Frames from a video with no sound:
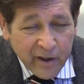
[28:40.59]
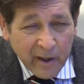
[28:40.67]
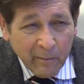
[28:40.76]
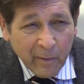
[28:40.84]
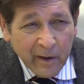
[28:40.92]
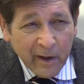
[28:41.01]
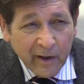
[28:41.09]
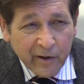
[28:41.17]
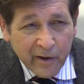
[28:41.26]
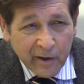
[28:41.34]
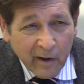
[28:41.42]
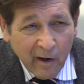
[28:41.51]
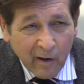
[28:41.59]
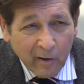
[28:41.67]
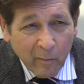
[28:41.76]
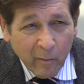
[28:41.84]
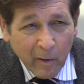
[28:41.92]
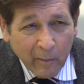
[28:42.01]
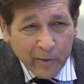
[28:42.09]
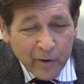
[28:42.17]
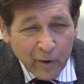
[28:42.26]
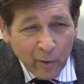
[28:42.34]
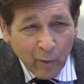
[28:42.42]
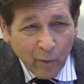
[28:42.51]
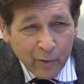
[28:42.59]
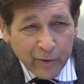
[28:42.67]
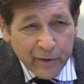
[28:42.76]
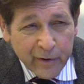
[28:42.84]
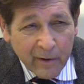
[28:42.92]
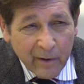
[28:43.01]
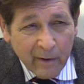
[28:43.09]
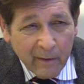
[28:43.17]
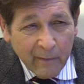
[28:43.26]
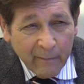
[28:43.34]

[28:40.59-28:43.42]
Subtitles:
at CPS, Chicago Public Schools.